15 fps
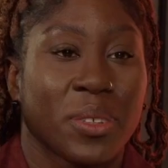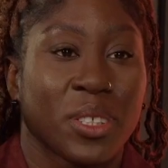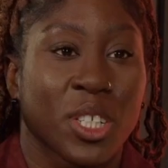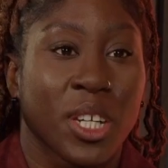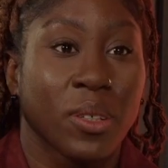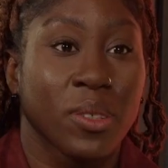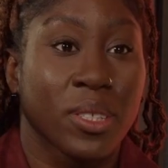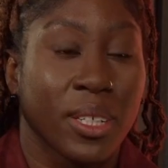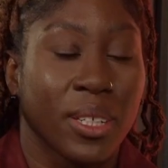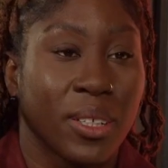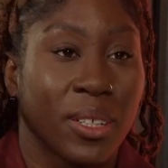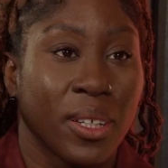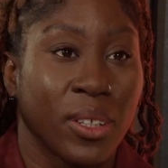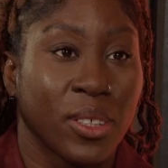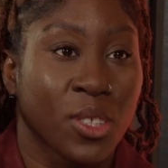Chelsea
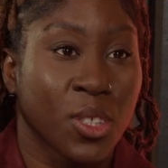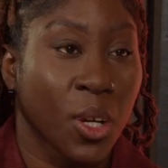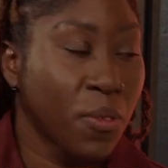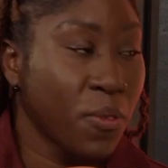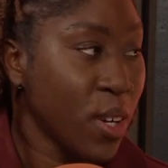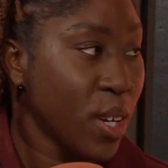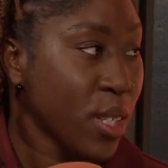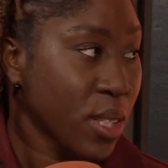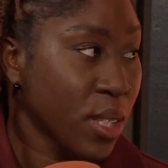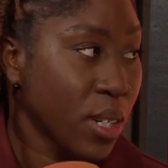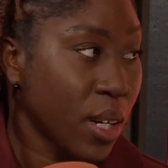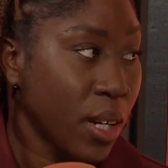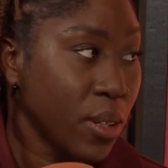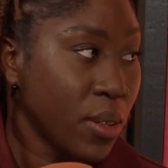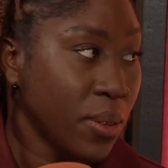are so
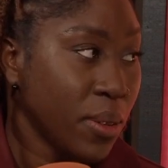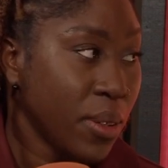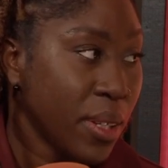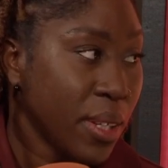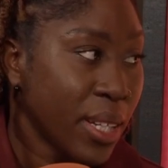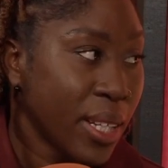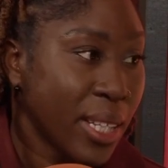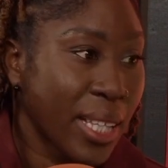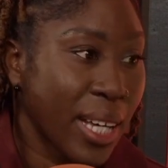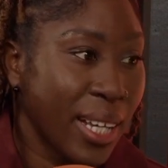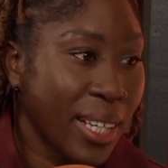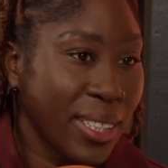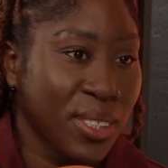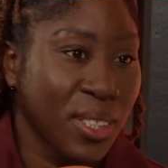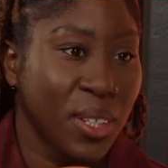versatile
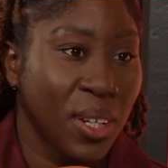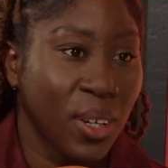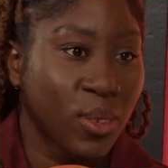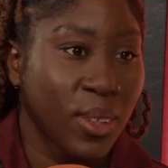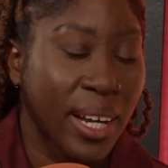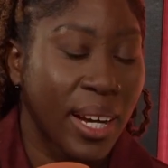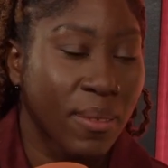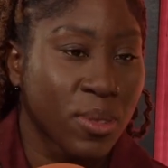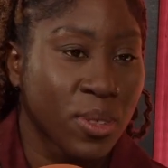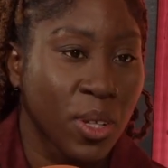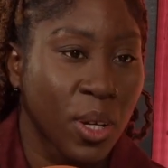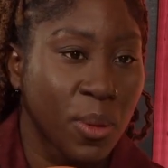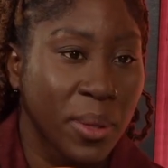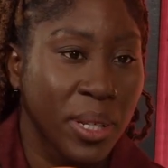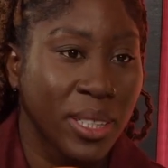that, they have
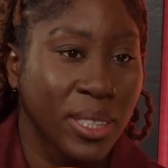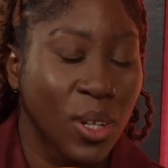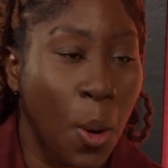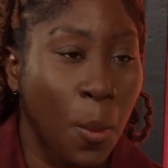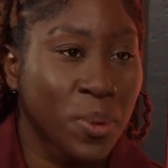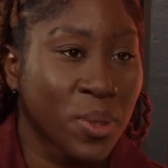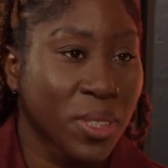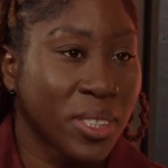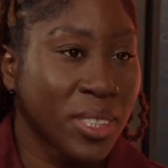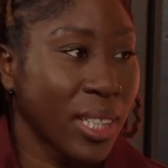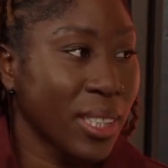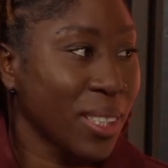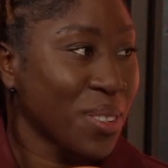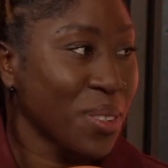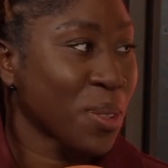so many options at
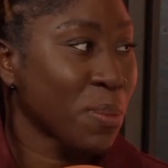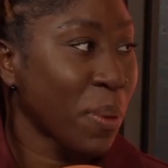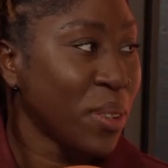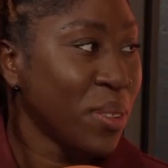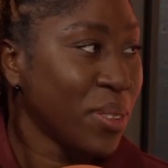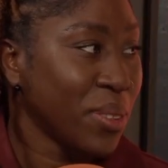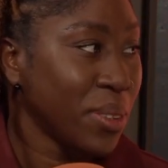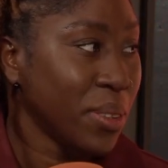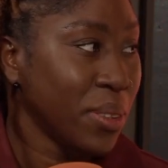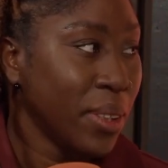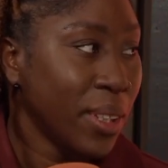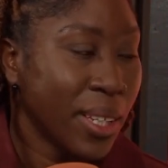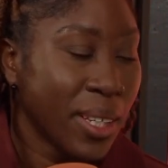their disposal.